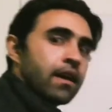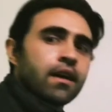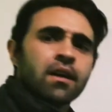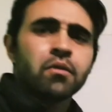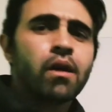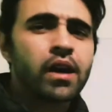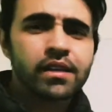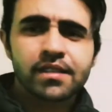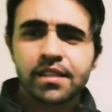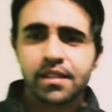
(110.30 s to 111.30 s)
Why
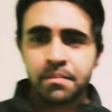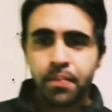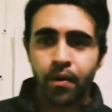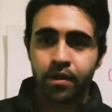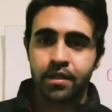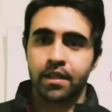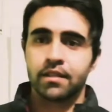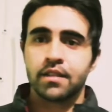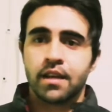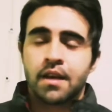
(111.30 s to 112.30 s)
is it
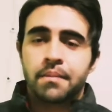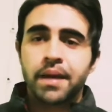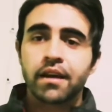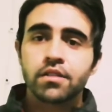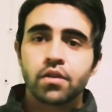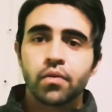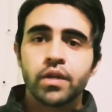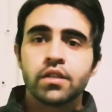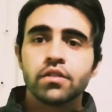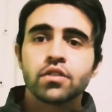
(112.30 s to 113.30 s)
important? Because
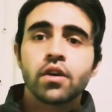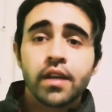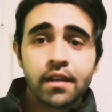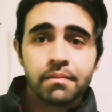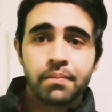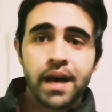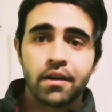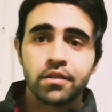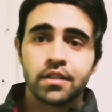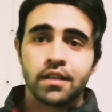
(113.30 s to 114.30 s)
when you're talking
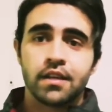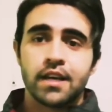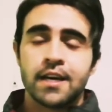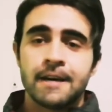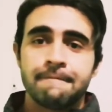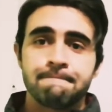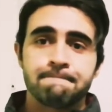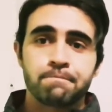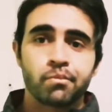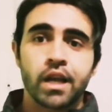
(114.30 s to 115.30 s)
about
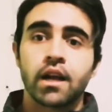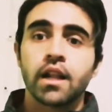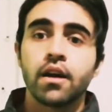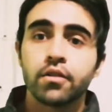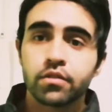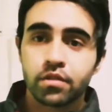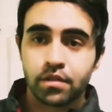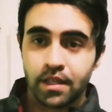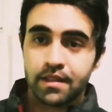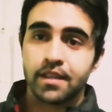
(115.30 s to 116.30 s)
clothes,
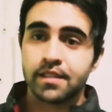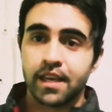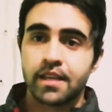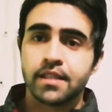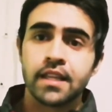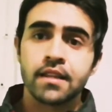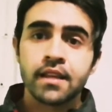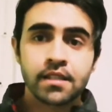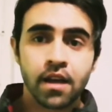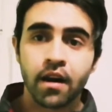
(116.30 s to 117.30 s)
in this case, in
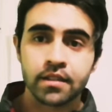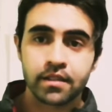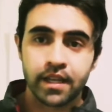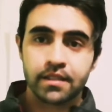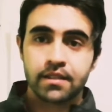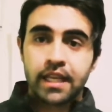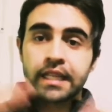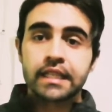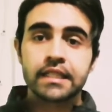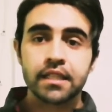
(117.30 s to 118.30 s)
this context, in
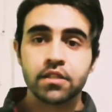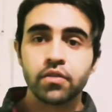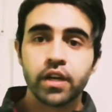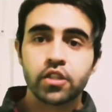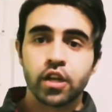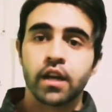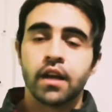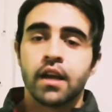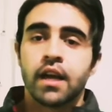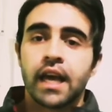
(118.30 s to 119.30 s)
this situation,
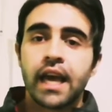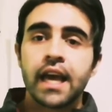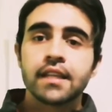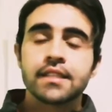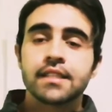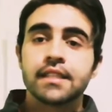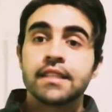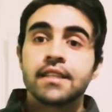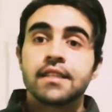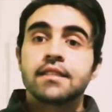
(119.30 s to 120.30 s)
it's
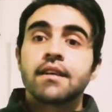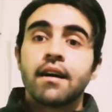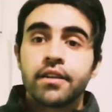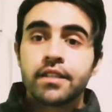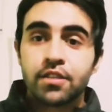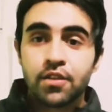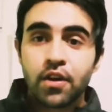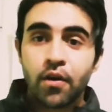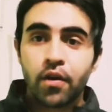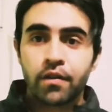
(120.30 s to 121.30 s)
necessary to
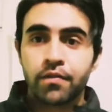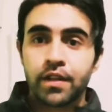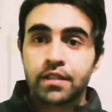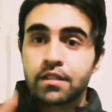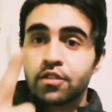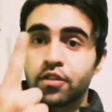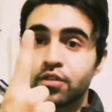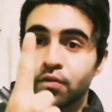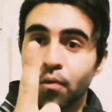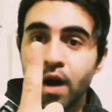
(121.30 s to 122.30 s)
know if it is
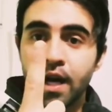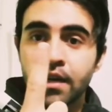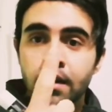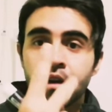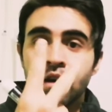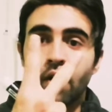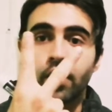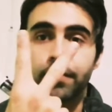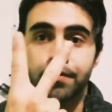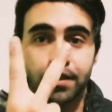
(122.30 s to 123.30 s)
just one, or
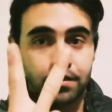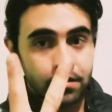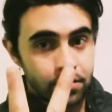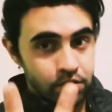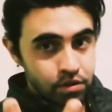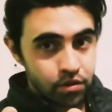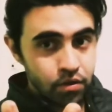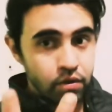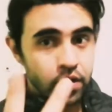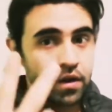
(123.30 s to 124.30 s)
if it is just
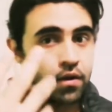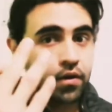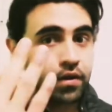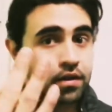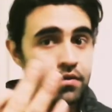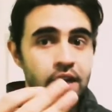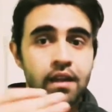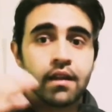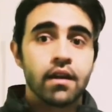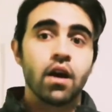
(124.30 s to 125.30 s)
two, or
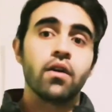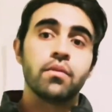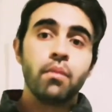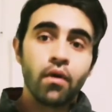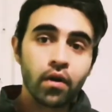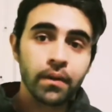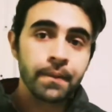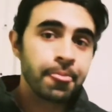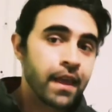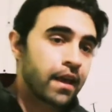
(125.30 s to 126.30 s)
three, or more.
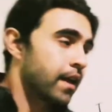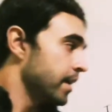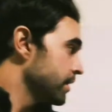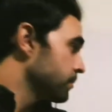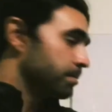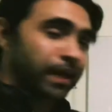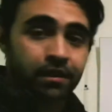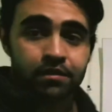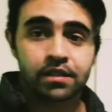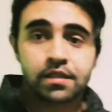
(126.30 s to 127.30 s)

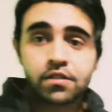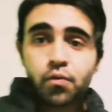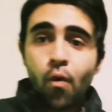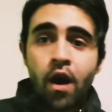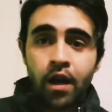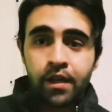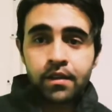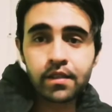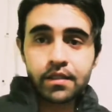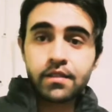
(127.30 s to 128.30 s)
Because this is one,
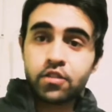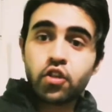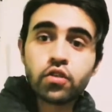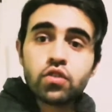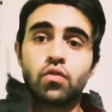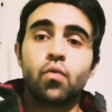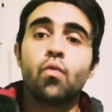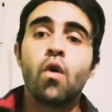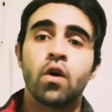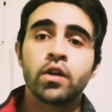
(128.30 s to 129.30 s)
it's just
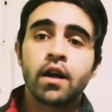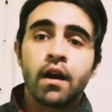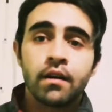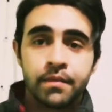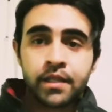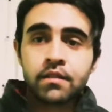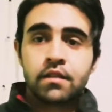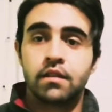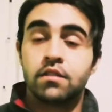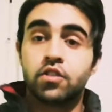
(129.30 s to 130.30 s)
one garment,
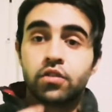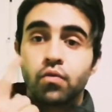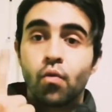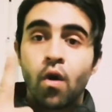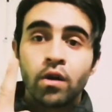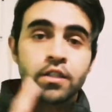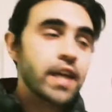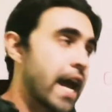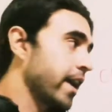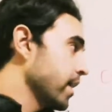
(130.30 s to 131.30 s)
it's just one
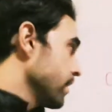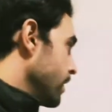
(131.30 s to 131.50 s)
jacket.